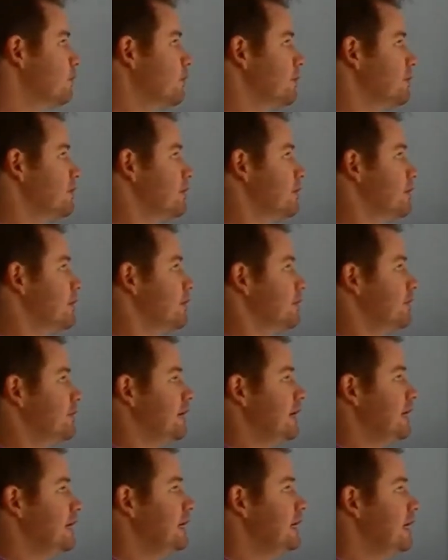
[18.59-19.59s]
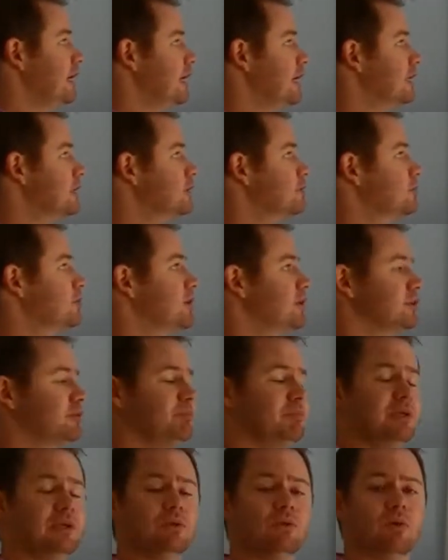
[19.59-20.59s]
formula of ax
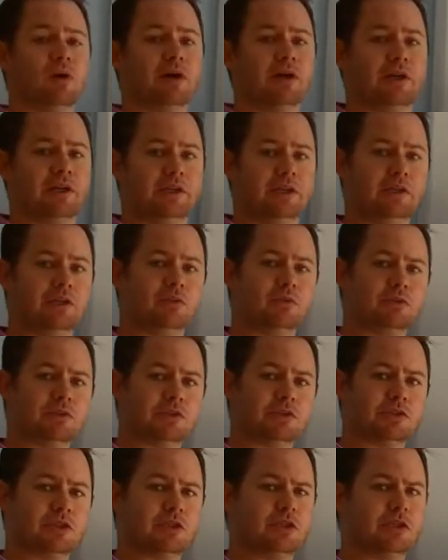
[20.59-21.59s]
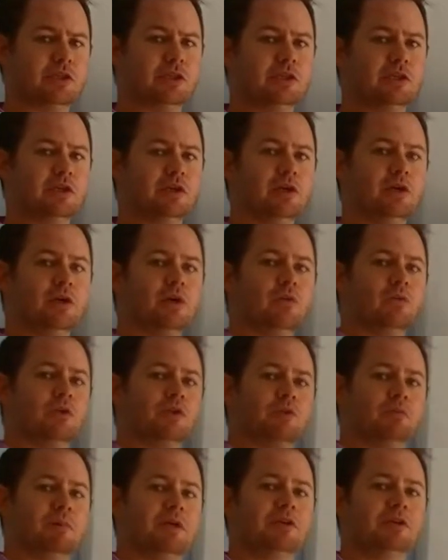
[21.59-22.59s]
plus by equals c,
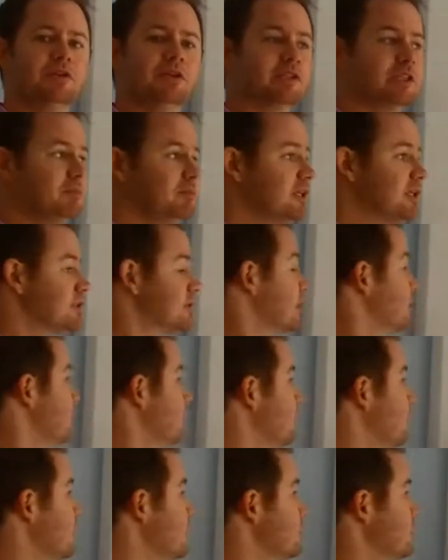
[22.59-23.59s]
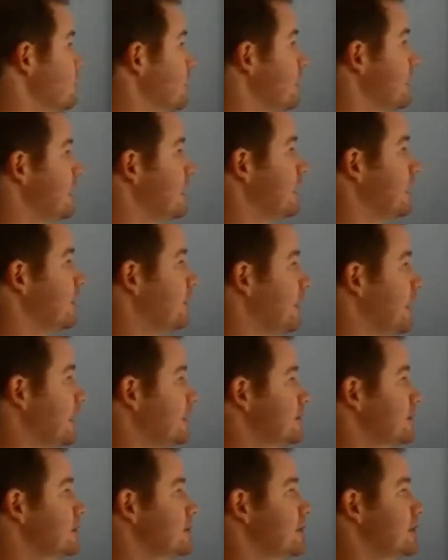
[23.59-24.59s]
which basically means that we want to try to get our
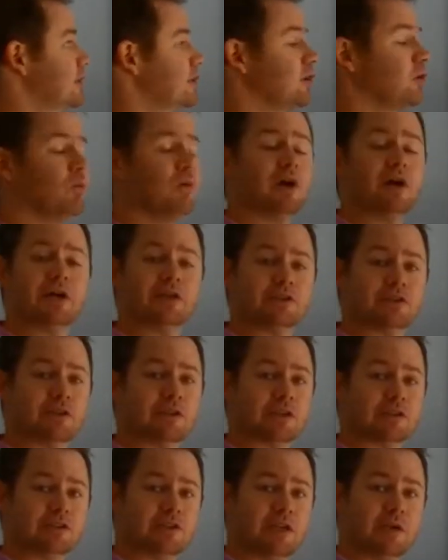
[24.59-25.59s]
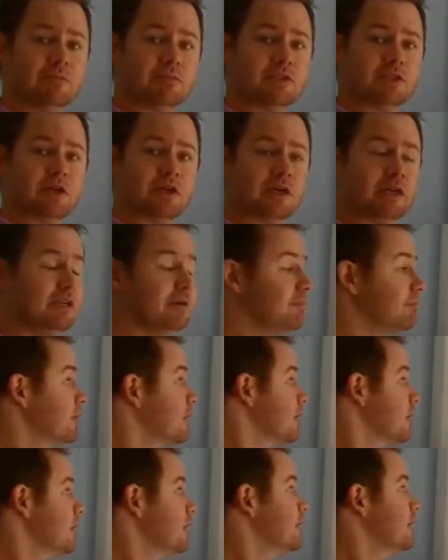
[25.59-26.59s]
x's and our y's on the same
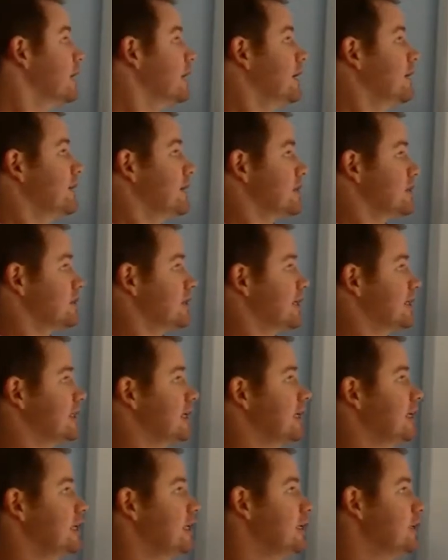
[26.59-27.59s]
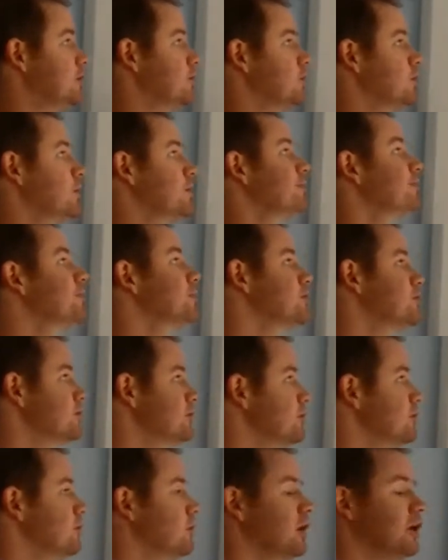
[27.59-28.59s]
side, and then set that equal
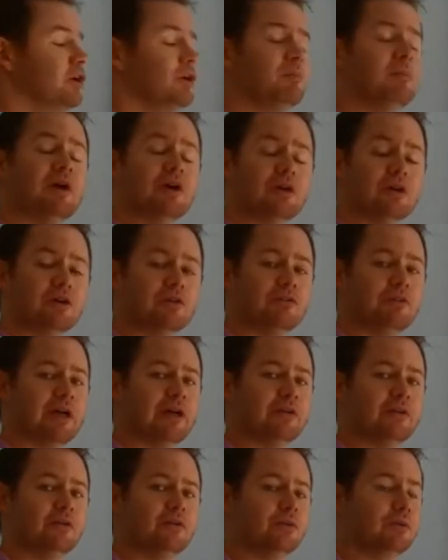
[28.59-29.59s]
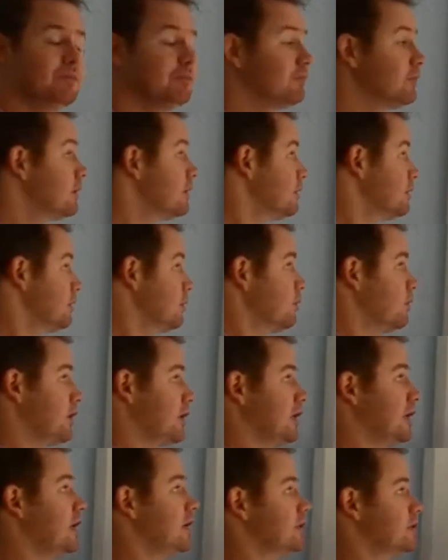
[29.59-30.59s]
to a numerical value,
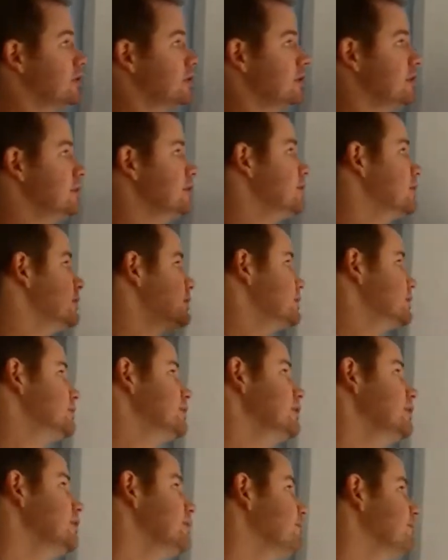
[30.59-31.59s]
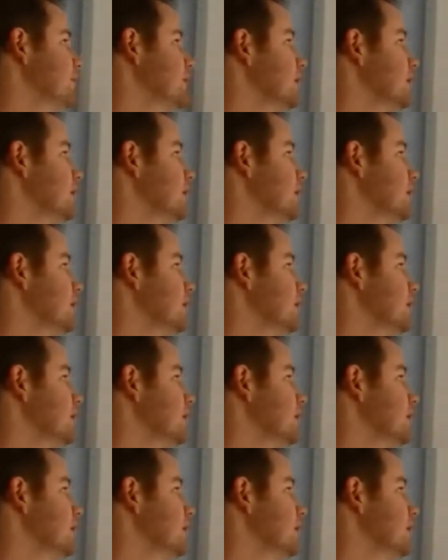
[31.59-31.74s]
or a constant, c.